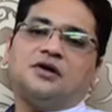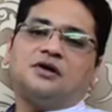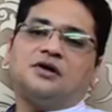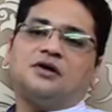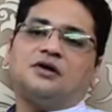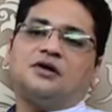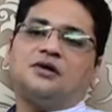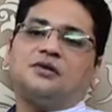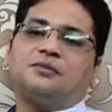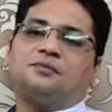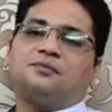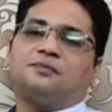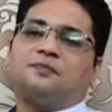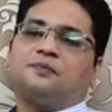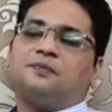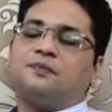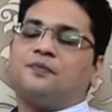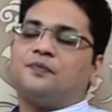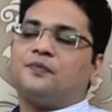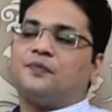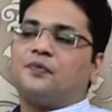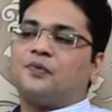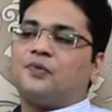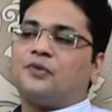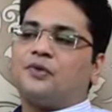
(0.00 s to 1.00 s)
Uh,
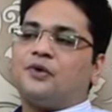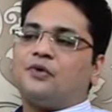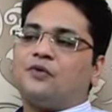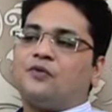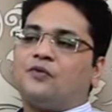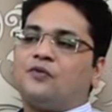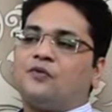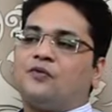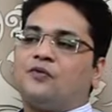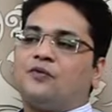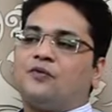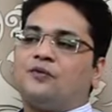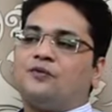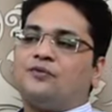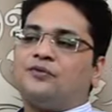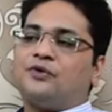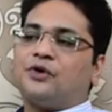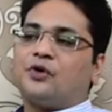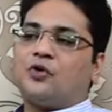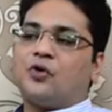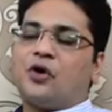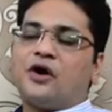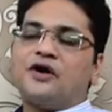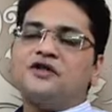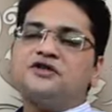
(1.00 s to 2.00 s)

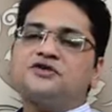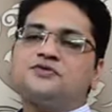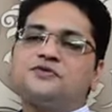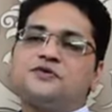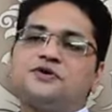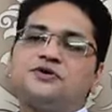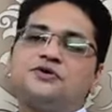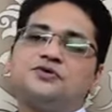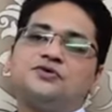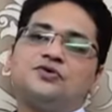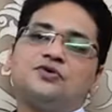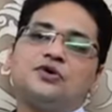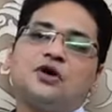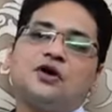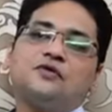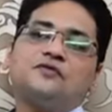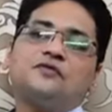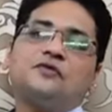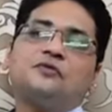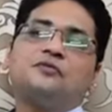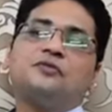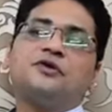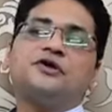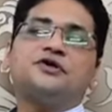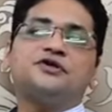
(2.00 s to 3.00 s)
the coins we use are
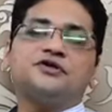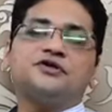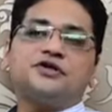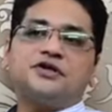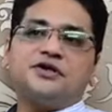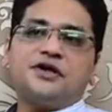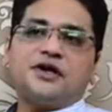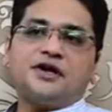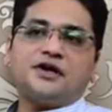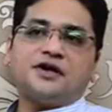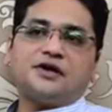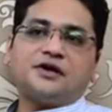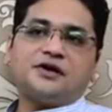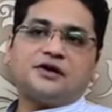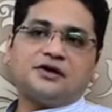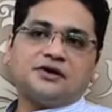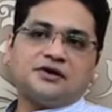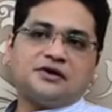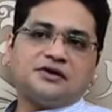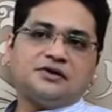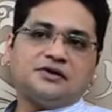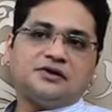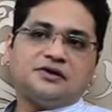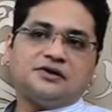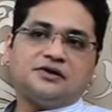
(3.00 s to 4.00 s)
from British India era,
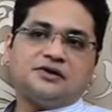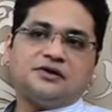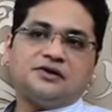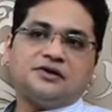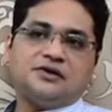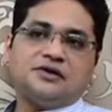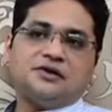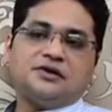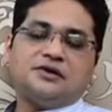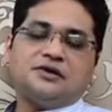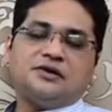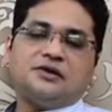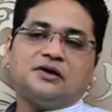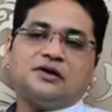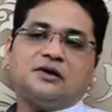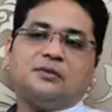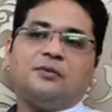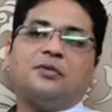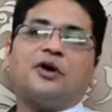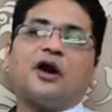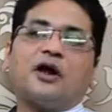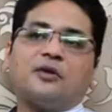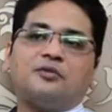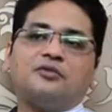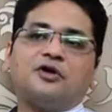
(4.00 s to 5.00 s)

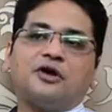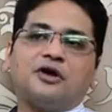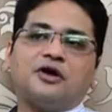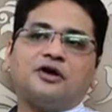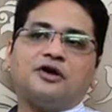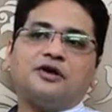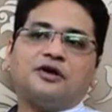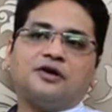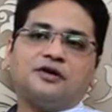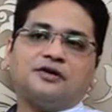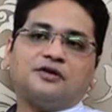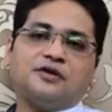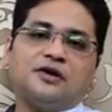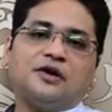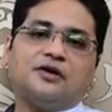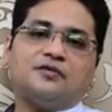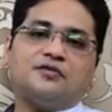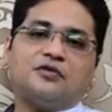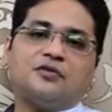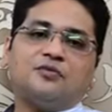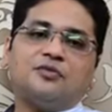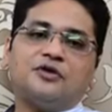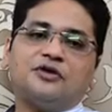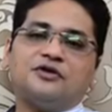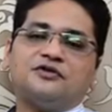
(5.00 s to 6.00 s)
primarily. They are
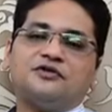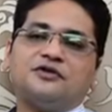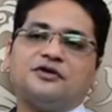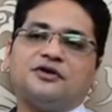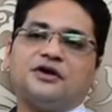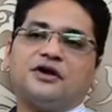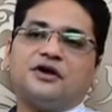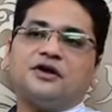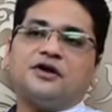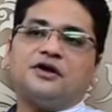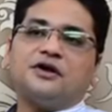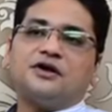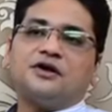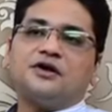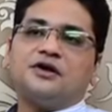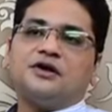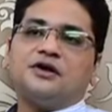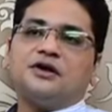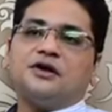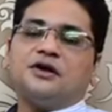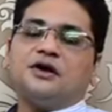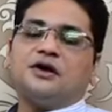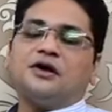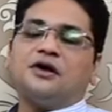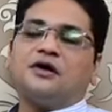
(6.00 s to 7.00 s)
from British India
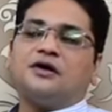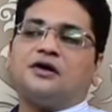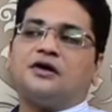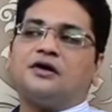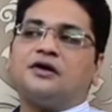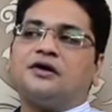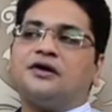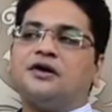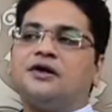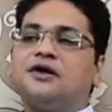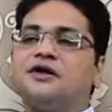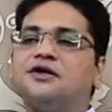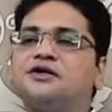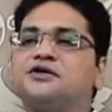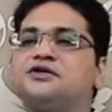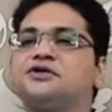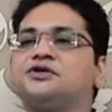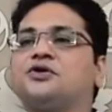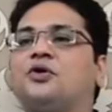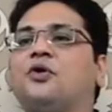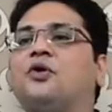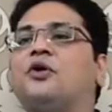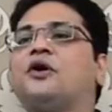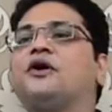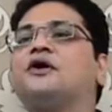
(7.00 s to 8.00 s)
era.
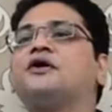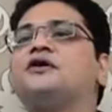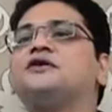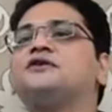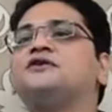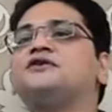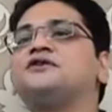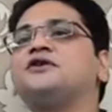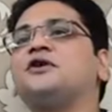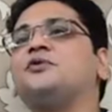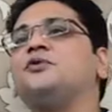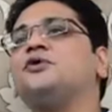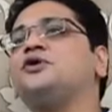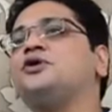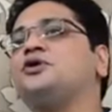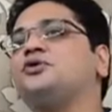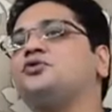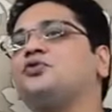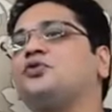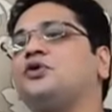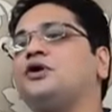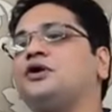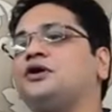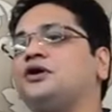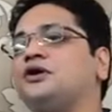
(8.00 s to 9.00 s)
Each coin is 70
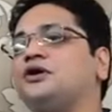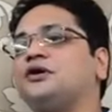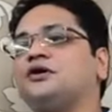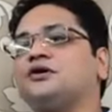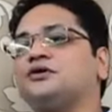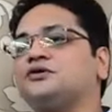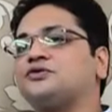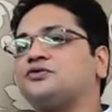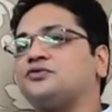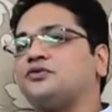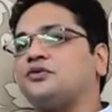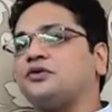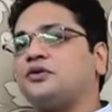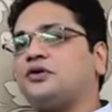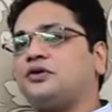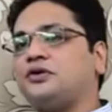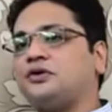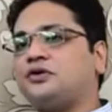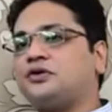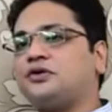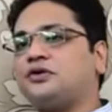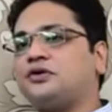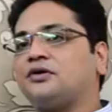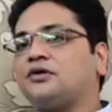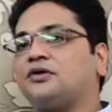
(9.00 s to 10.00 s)
to 80 years old
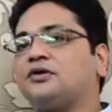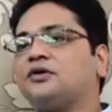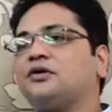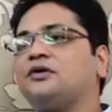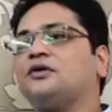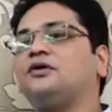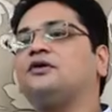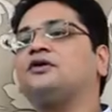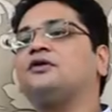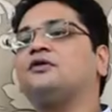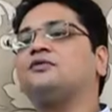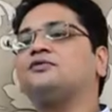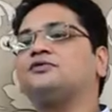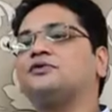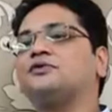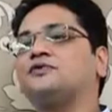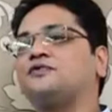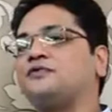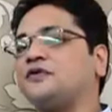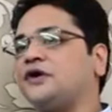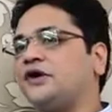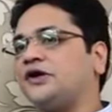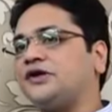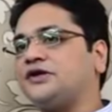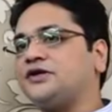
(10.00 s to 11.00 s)
in terms
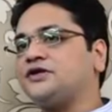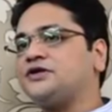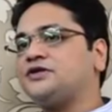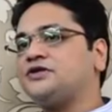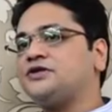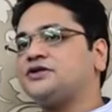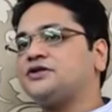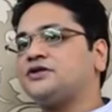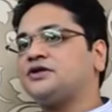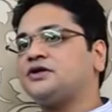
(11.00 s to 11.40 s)
of age.